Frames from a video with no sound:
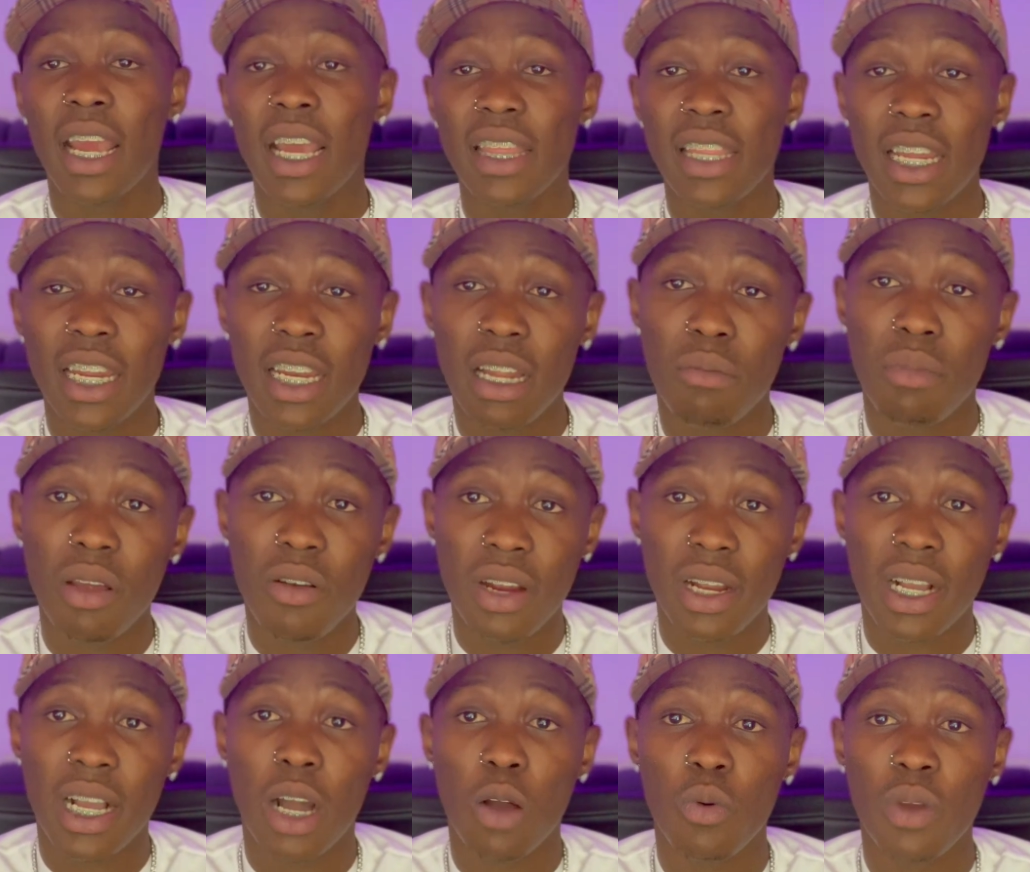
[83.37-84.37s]
And then in
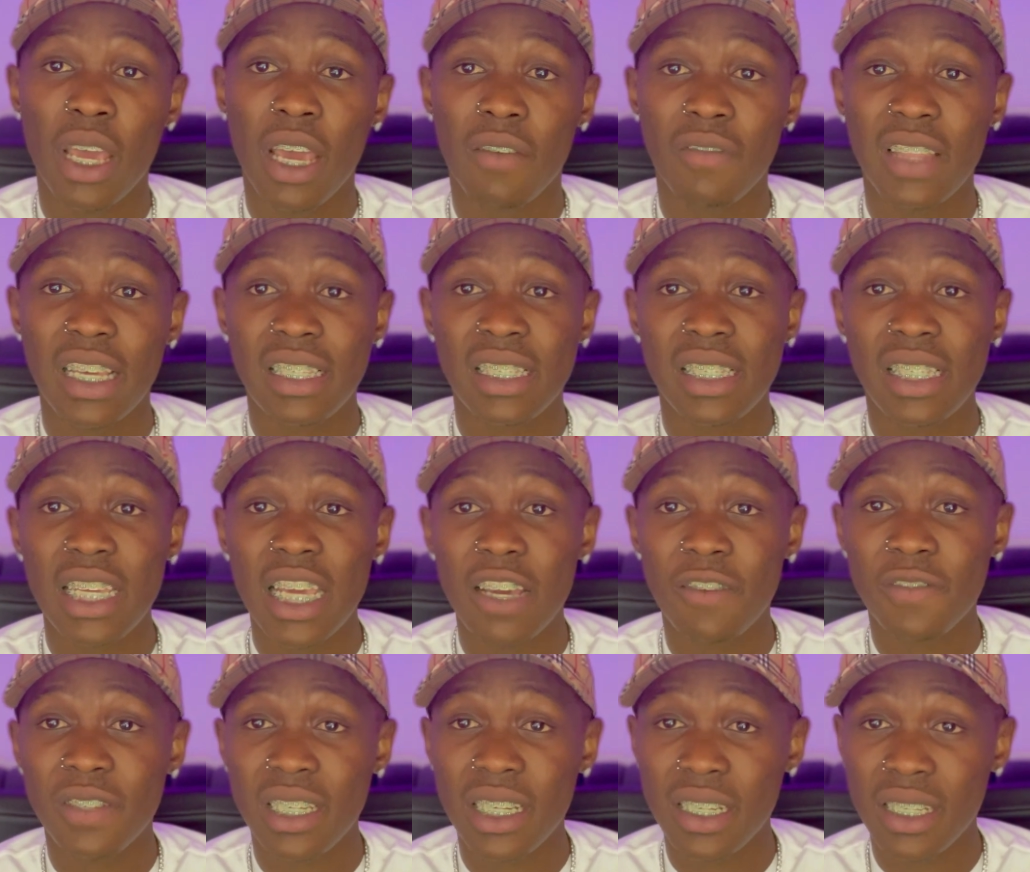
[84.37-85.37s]
America, we have the
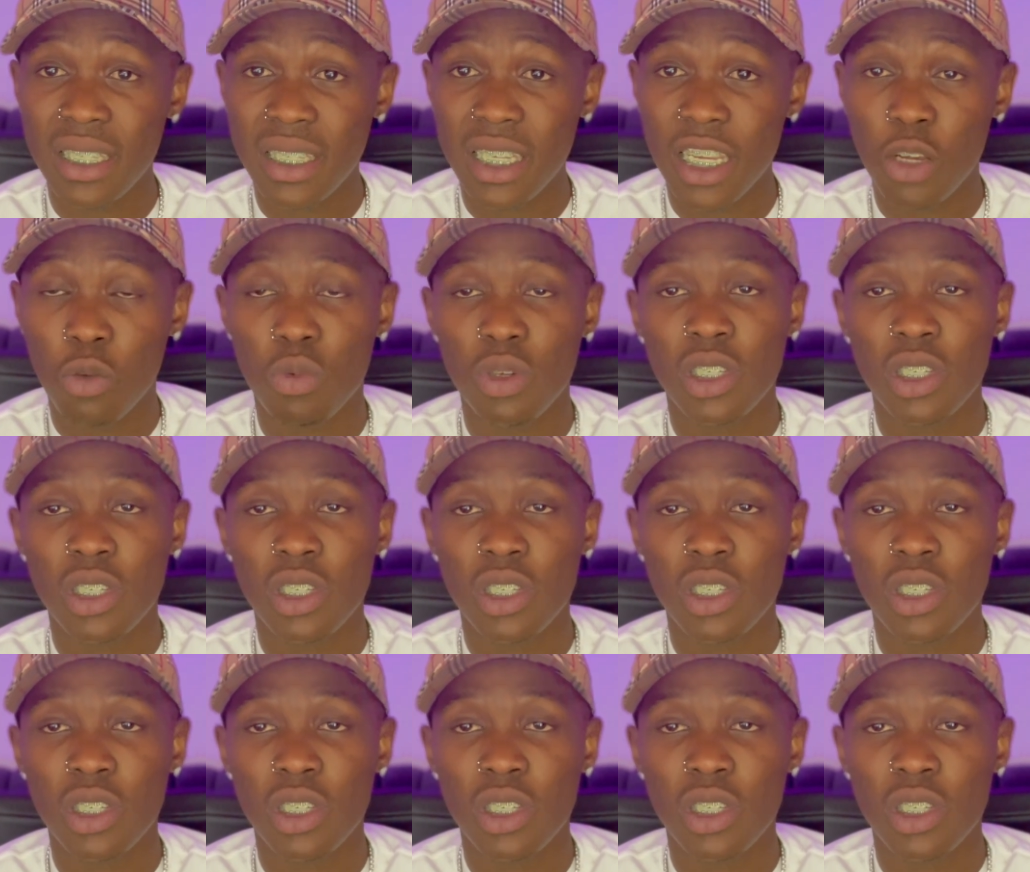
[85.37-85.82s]
CFTC,